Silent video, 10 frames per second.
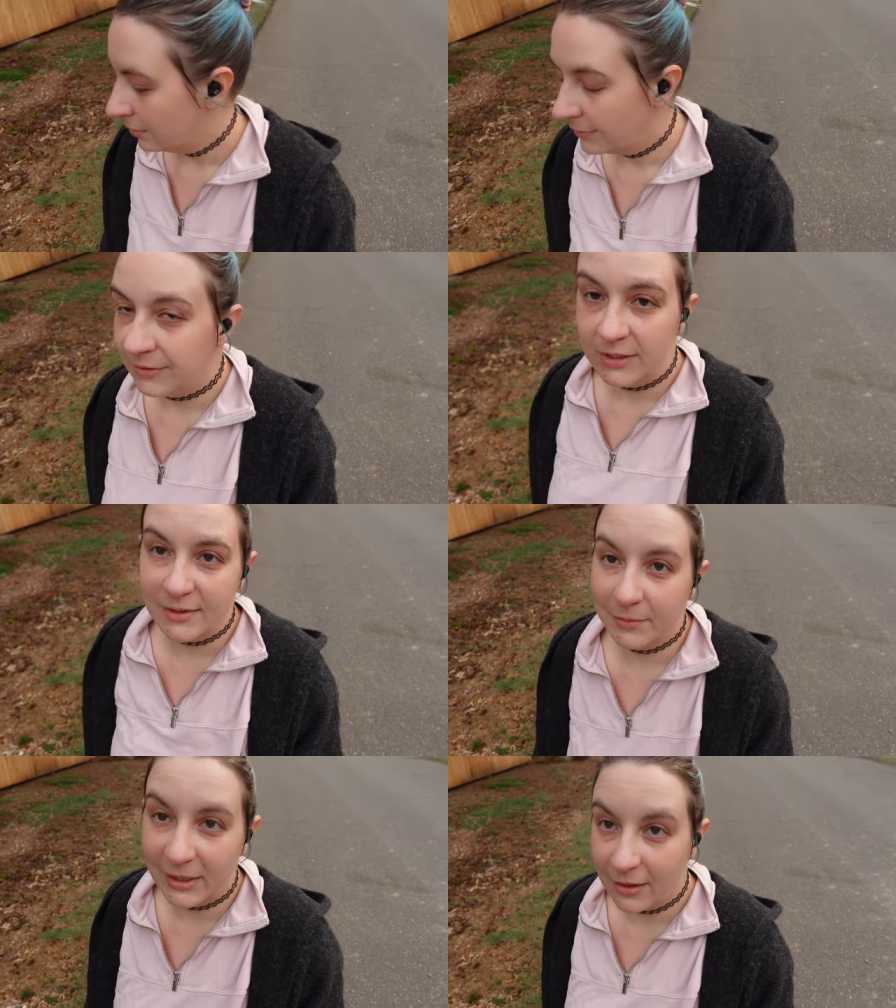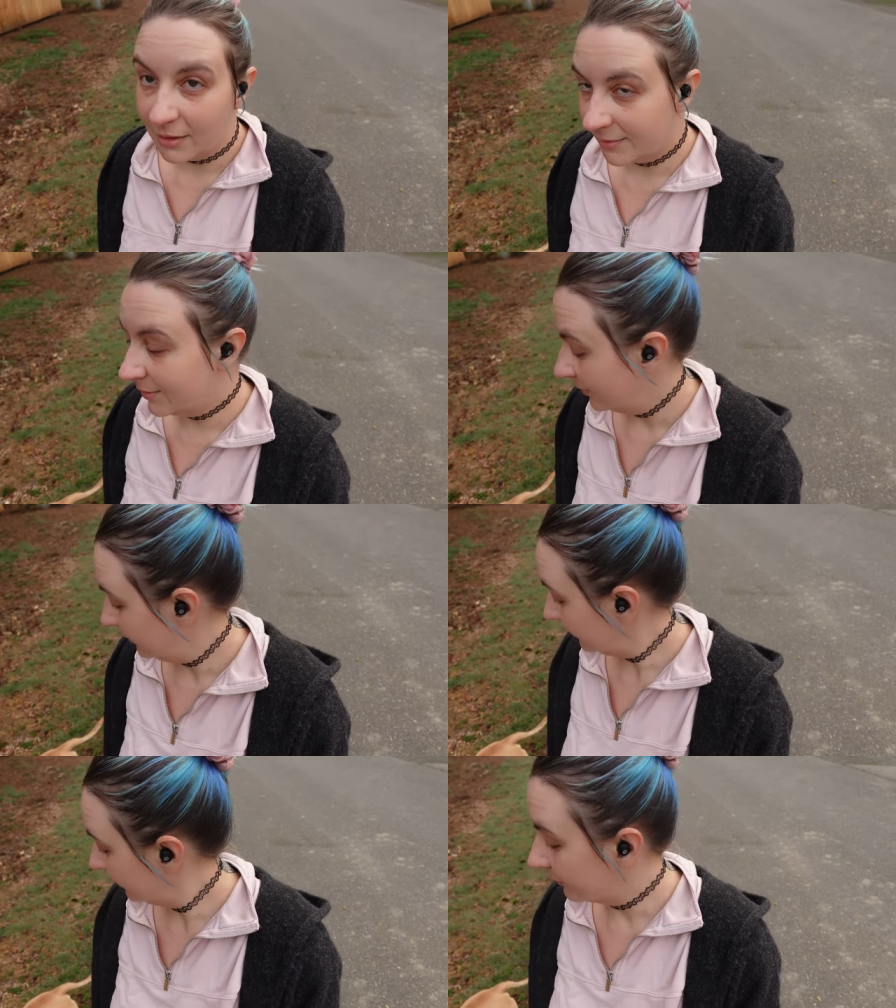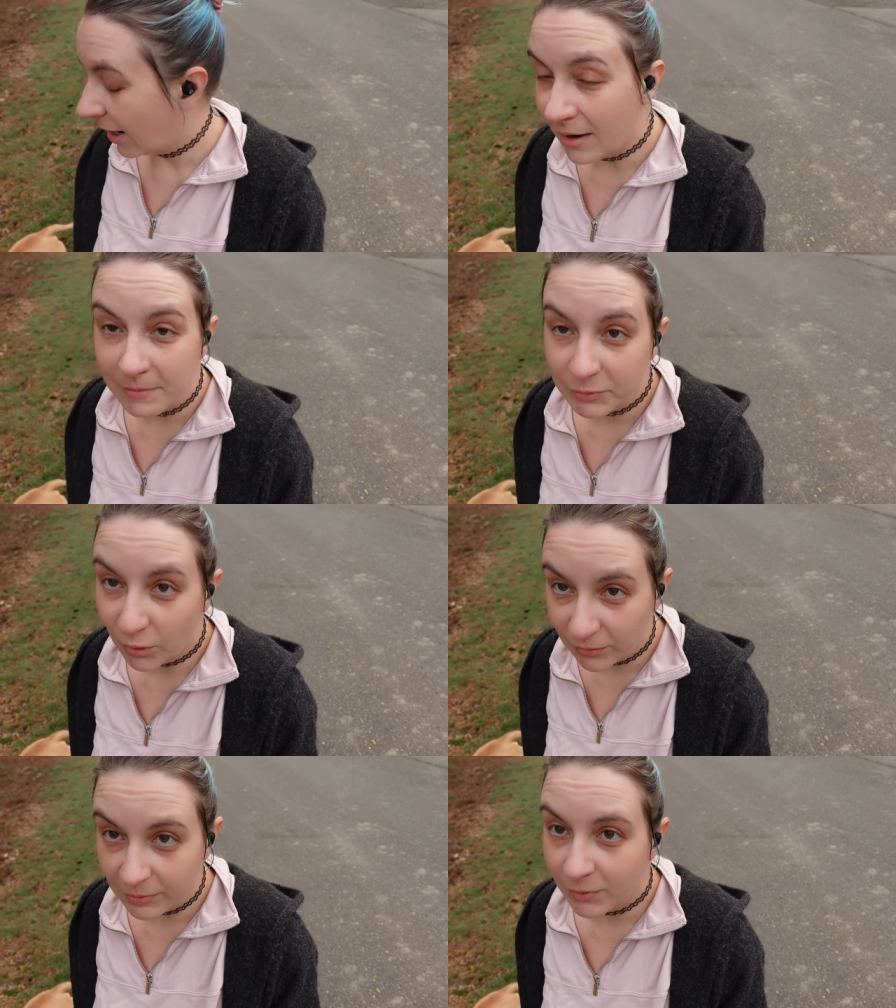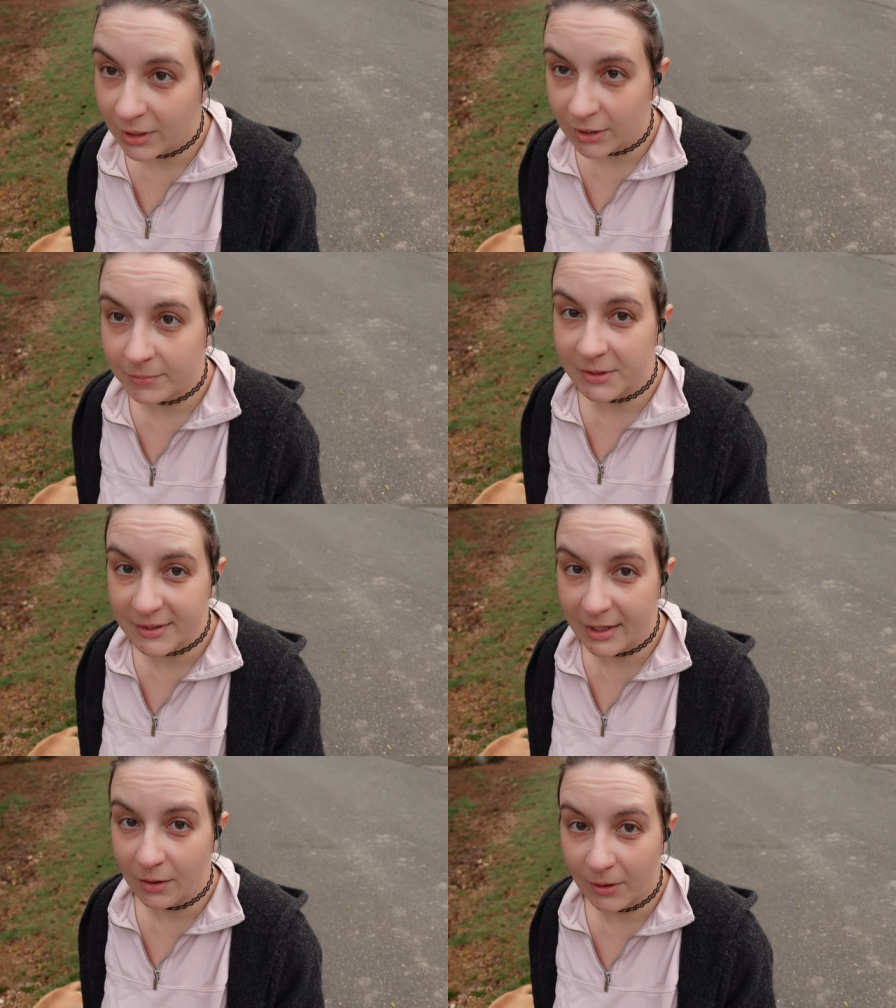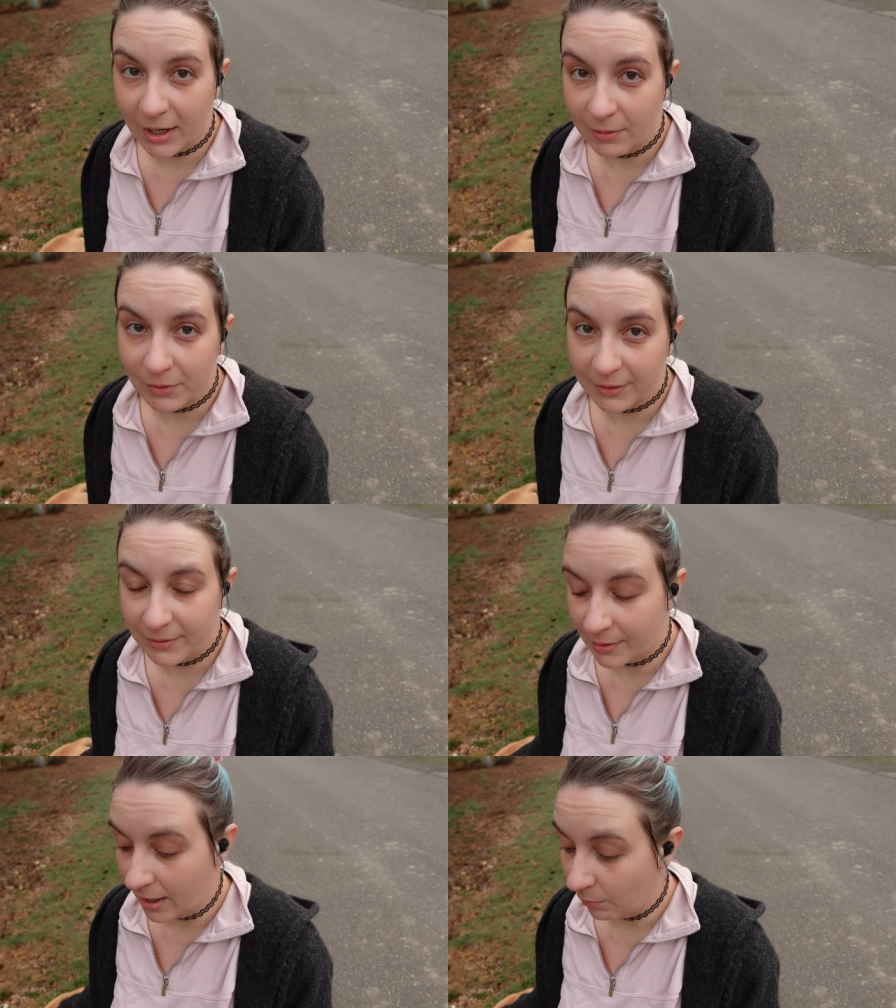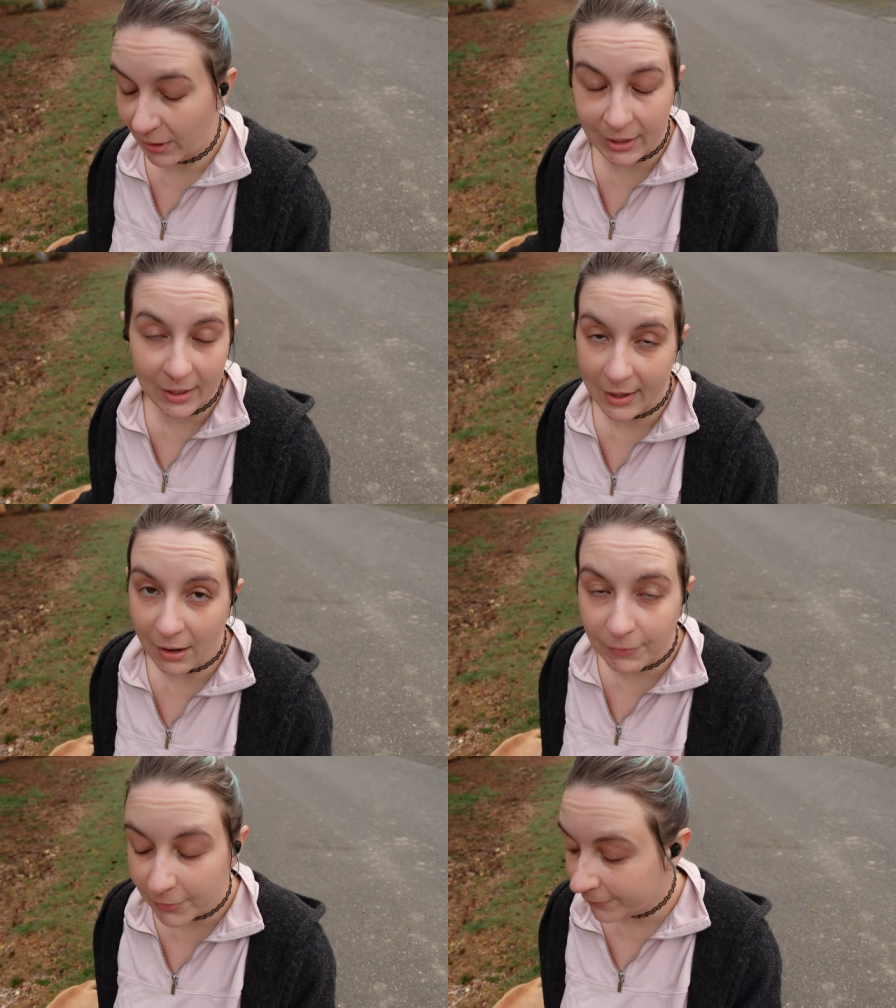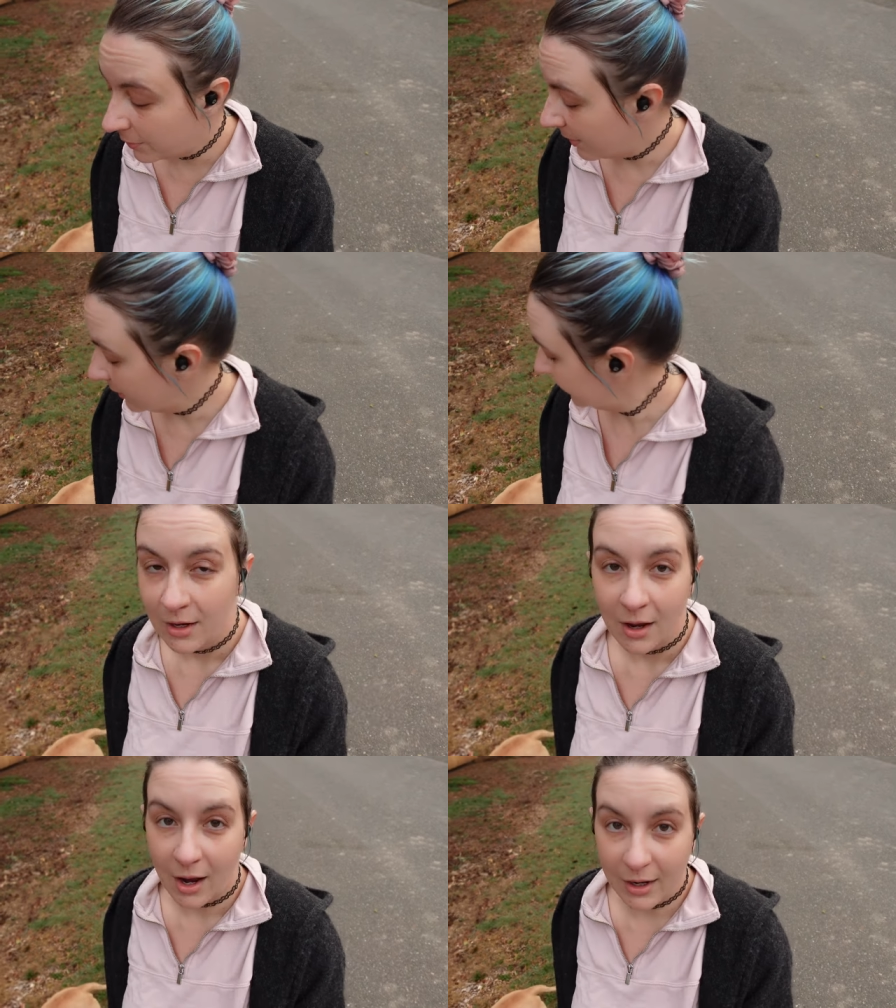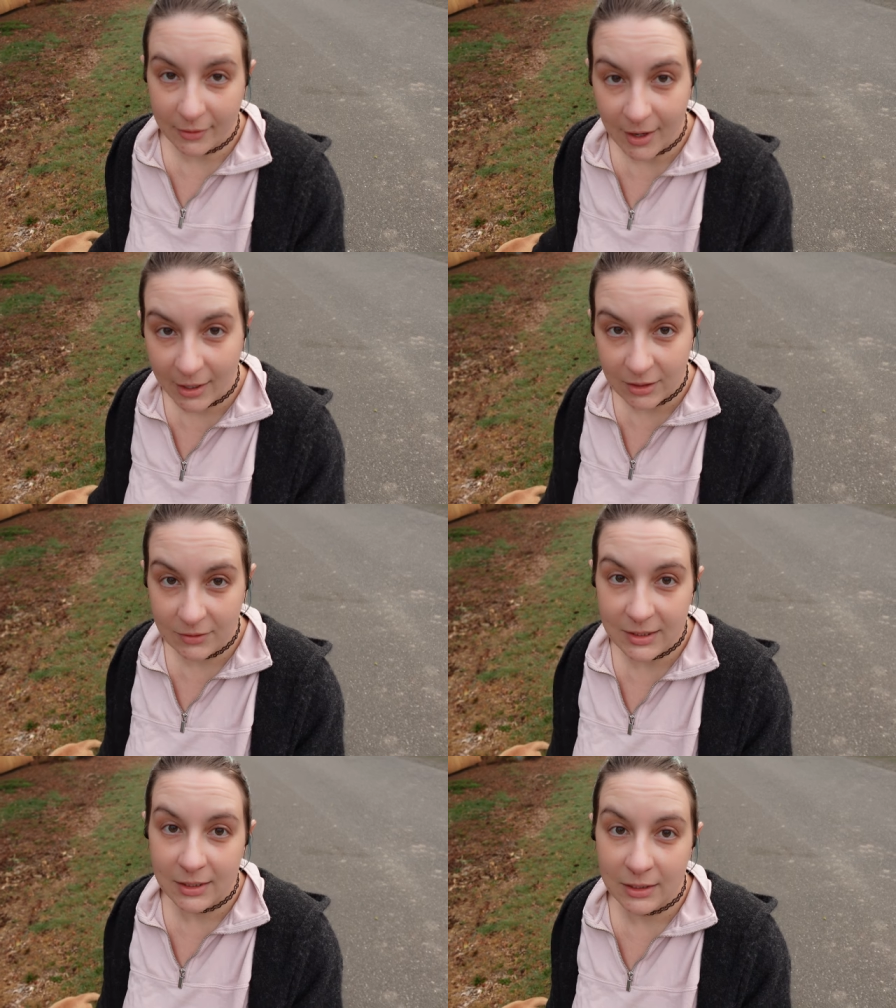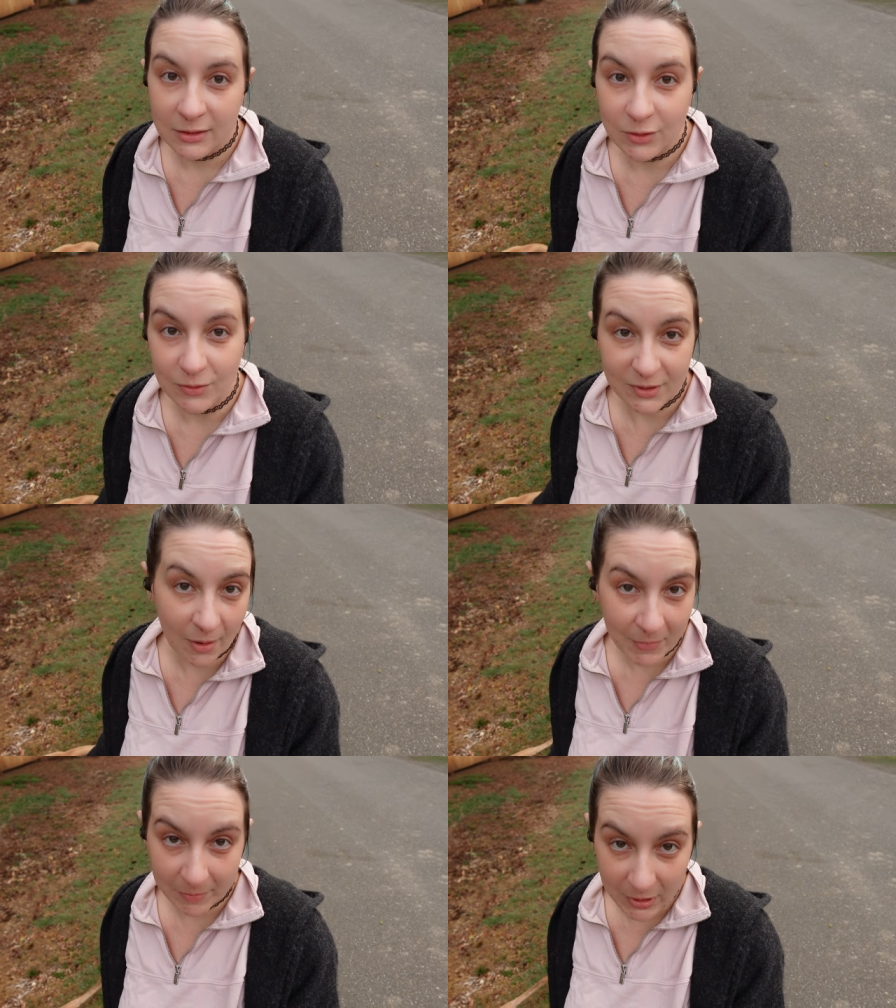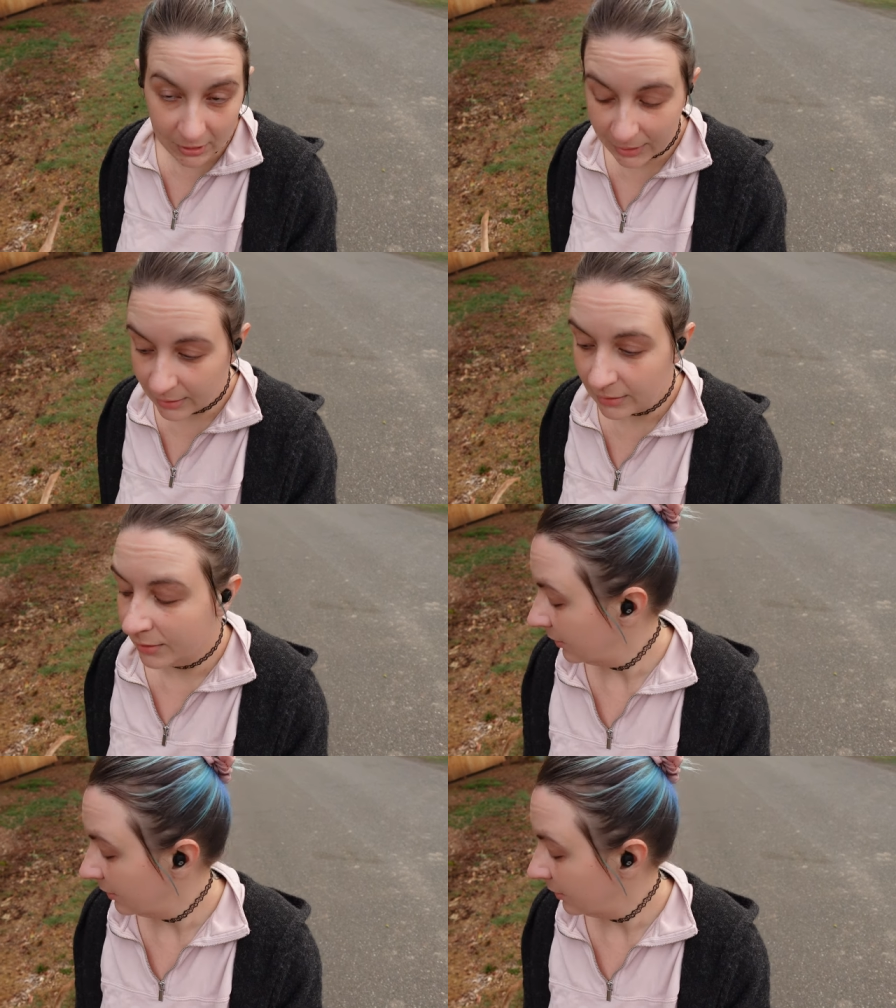if it is the weight loss, I am totally 100% okay with uh, waiting it out for a few months. I got the IUD in to stop my period.